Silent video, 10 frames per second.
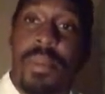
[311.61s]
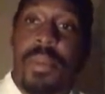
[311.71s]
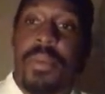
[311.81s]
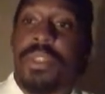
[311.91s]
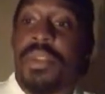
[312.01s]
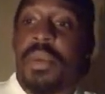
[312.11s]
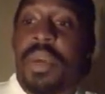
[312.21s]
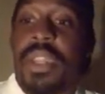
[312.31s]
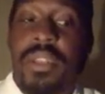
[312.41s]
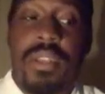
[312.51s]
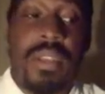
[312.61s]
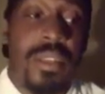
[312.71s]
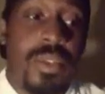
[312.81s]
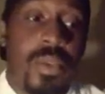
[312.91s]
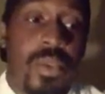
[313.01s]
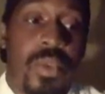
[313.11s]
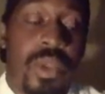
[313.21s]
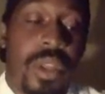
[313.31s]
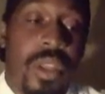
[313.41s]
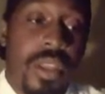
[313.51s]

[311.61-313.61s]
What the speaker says: But I wanted to go ahead and do